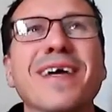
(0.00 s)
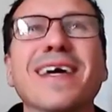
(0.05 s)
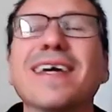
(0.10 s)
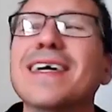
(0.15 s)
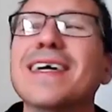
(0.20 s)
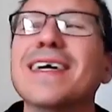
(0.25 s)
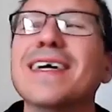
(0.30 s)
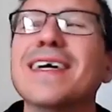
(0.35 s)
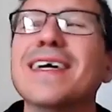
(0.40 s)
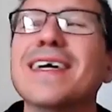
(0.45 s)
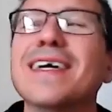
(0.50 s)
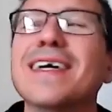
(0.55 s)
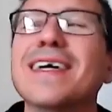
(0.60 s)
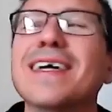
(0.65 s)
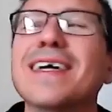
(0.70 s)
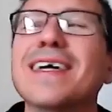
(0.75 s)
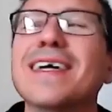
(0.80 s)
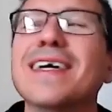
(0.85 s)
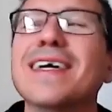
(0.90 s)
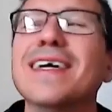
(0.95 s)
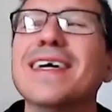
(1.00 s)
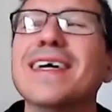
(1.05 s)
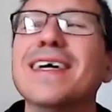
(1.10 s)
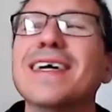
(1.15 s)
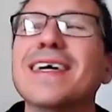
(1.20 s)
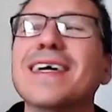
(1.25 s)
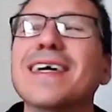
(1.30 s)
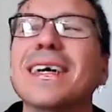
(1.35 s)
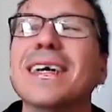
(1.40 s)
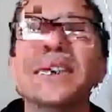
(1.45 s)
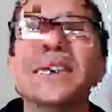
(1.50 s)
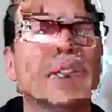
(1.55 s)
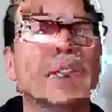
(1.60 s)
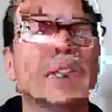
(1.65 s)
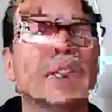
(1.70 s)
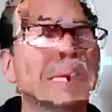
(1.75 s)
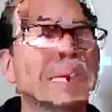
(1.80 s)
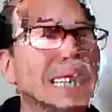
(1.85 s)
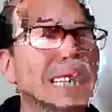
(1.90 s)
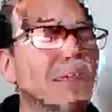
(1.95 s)
I thought, I'm not sure
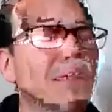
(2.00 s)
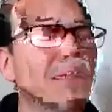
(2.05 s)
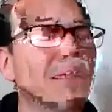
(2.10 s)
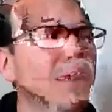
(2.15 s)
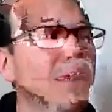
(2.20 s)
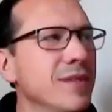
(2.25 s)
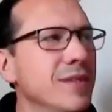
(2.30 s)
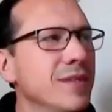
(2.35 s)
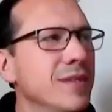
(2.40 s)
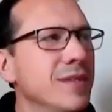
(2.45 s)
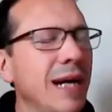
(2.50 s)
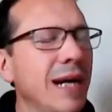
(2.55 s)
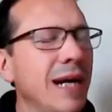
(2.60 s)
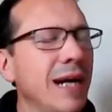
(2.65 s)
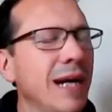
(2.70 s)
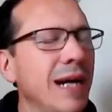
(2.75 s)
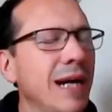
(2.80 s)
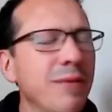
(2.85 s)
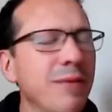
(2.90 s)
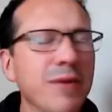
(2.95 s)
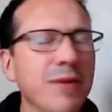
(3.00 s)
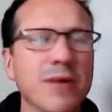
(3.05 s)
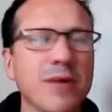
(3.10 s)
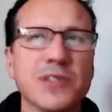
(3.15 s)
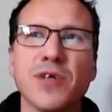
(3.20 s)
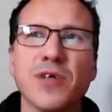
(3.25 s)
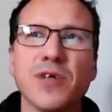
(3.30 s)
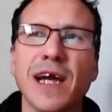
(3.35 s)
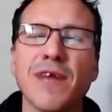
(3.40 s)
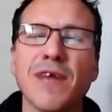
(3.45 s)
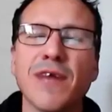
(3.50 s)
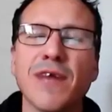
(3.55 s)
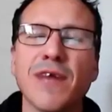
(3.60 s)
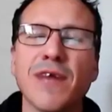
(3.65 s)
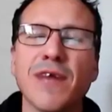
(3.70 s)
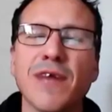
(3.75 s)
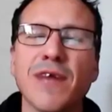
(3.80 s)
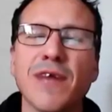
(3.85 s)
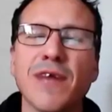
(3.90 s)
she goes out on a bike.